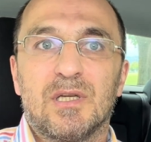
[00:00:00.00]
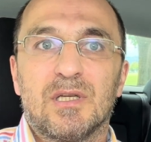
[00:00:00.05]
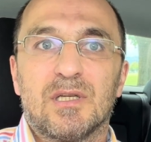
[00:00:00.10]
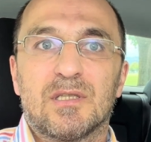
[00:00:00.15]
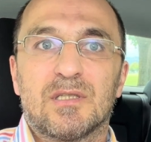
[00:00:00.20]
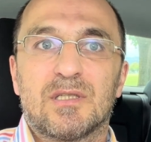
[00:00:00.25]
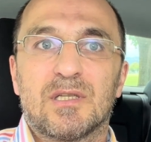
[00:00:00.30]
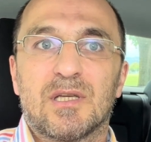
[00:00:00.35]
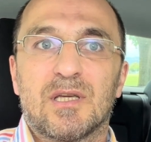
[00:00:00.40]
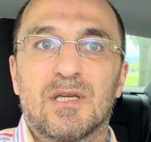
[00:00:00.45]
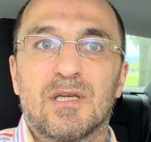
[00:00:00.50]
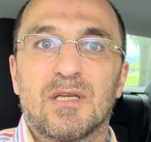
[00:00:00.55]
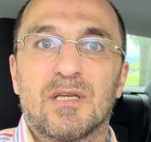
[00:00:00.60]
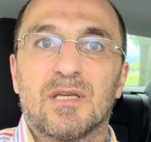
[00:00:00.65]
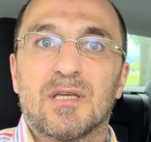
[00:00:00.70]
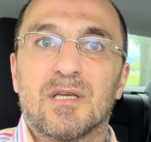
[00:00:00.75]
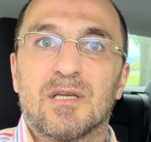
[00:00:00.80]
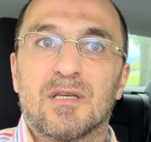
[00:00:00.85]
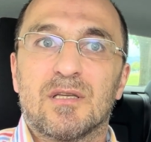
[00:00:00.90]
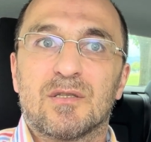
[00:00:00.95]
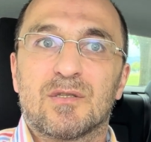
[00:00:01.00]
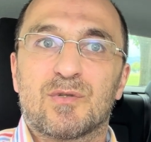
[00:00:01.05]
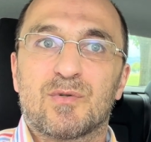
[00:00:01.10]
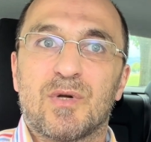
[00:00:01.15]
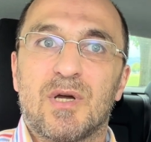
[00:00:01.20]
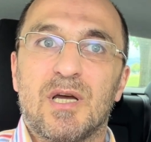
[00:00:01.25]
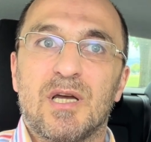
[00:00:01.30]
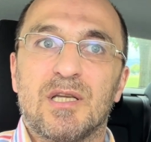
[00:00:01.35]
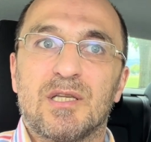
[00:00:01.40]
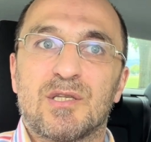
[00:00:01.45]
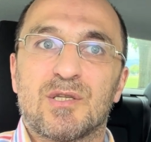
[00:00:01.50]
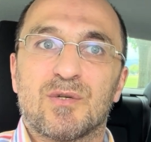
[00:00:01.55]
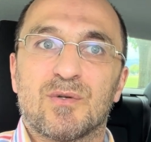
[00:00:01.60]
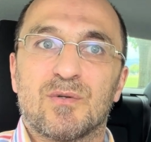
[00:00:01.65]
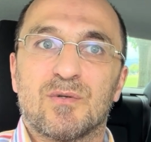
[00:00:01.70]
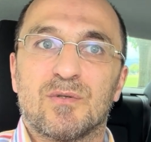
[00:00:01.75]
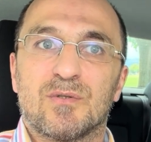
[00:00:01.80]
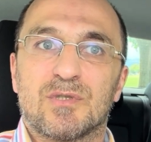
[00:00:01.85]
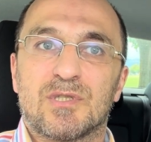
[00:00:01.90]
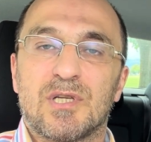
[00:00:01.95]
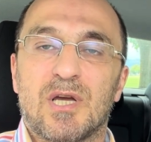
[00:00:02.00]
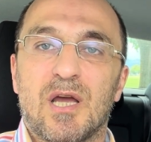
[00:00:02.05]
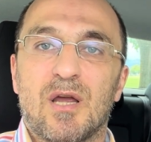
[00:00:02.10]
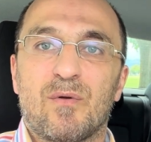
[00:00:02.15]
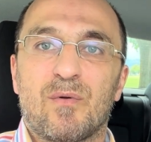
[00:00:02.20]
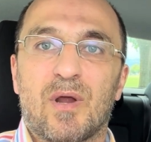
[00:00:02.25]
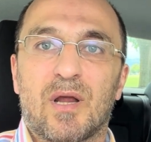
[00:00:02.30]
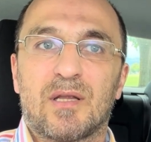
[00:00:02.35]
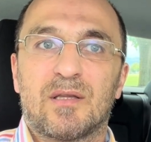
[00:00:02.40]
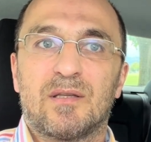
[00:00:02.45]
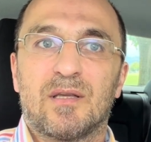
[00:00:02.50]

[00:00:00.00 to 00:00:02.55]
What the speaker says: they try to direct